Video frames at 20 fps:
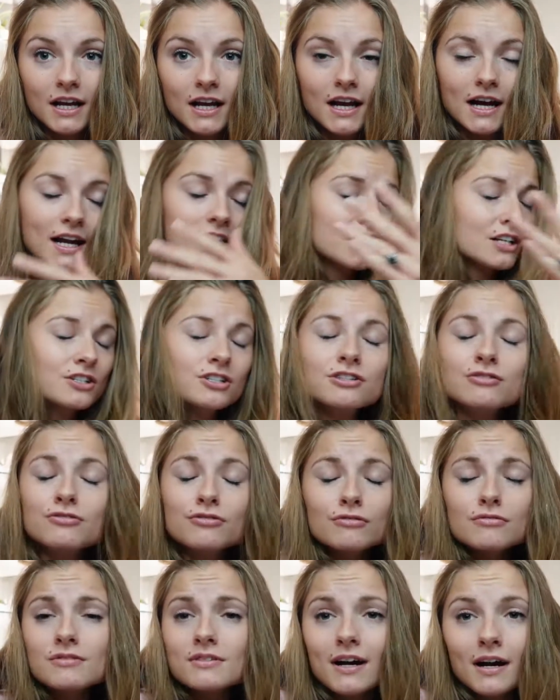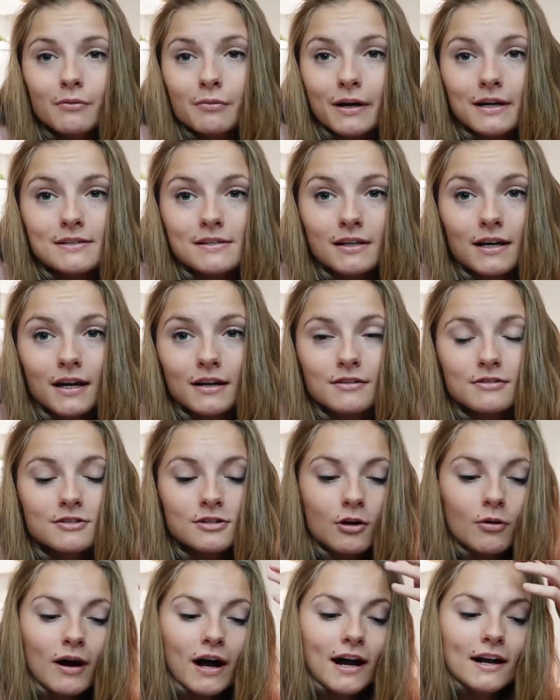and it just grew sideways again.
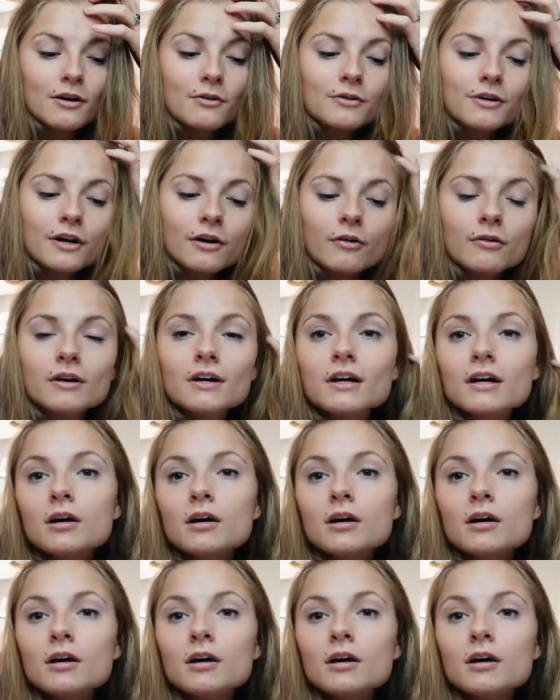So I don't know.